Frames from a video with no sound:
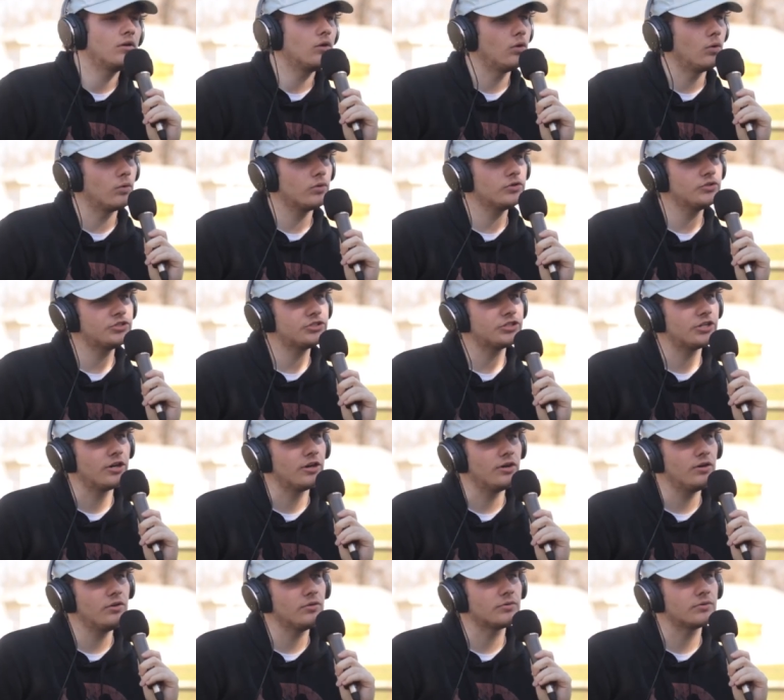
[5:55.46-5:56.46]
Orange
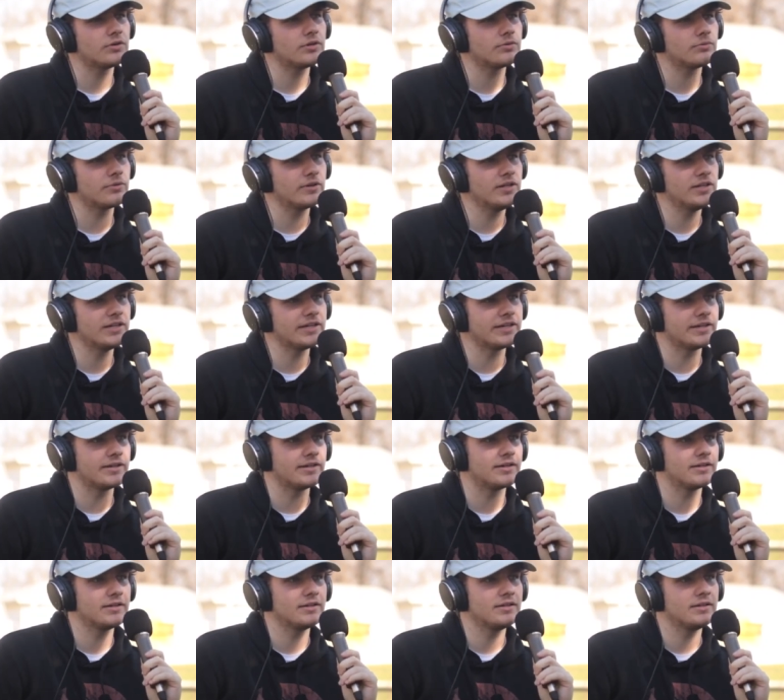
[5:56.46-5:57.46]
Coke,
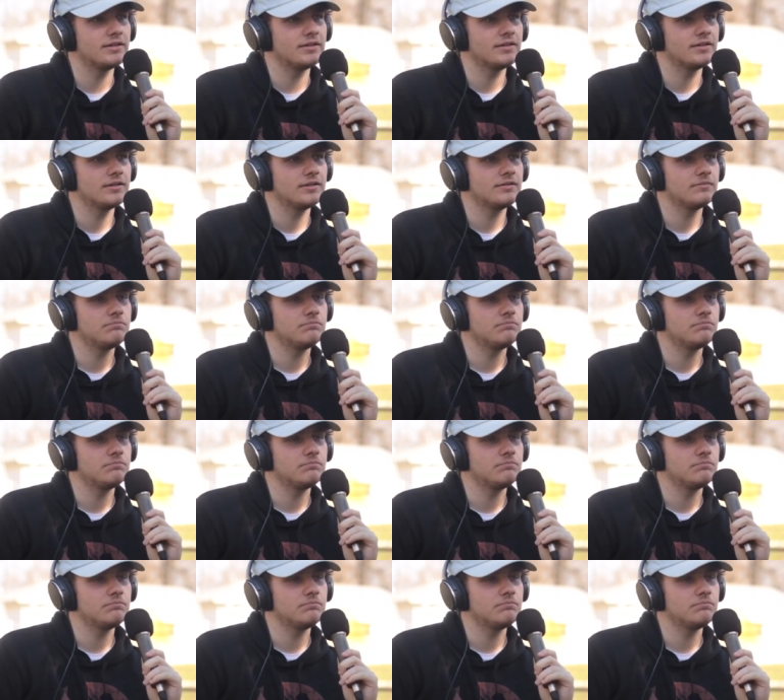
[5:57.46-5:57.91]
really? Mm-hmm.